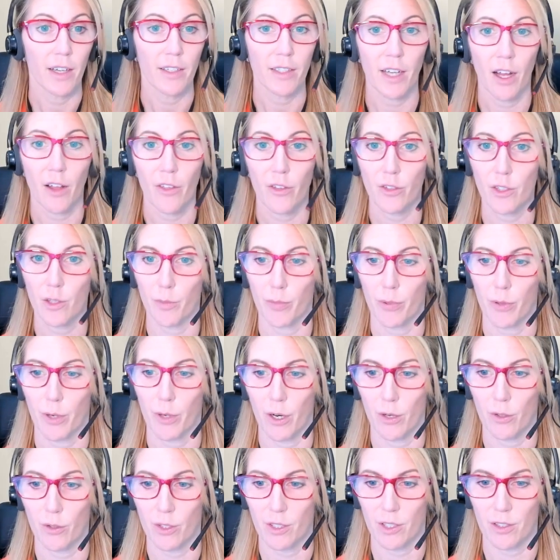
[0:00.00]
Another
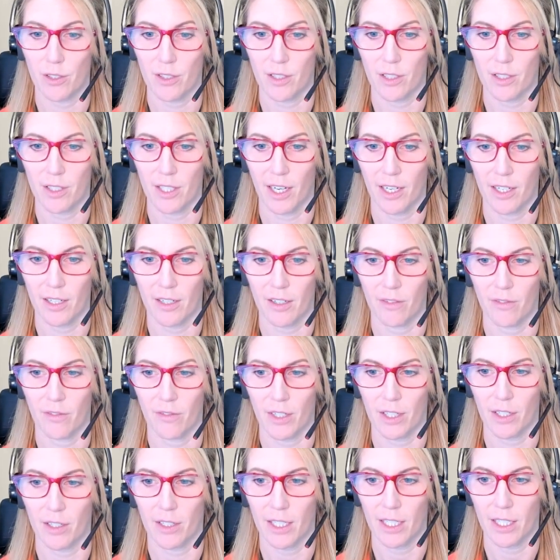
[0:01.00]
approach is to take a
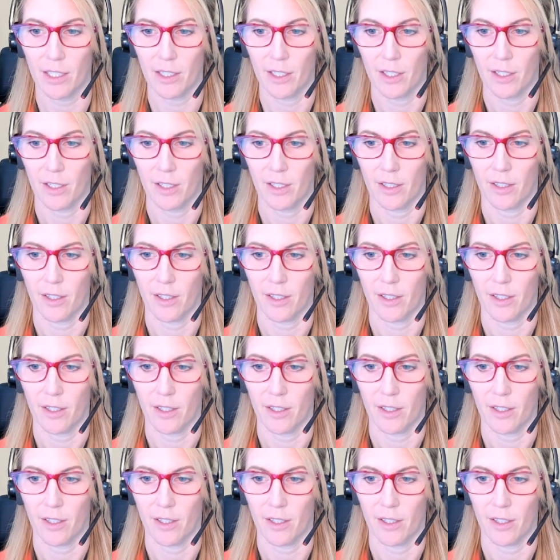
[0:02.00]
very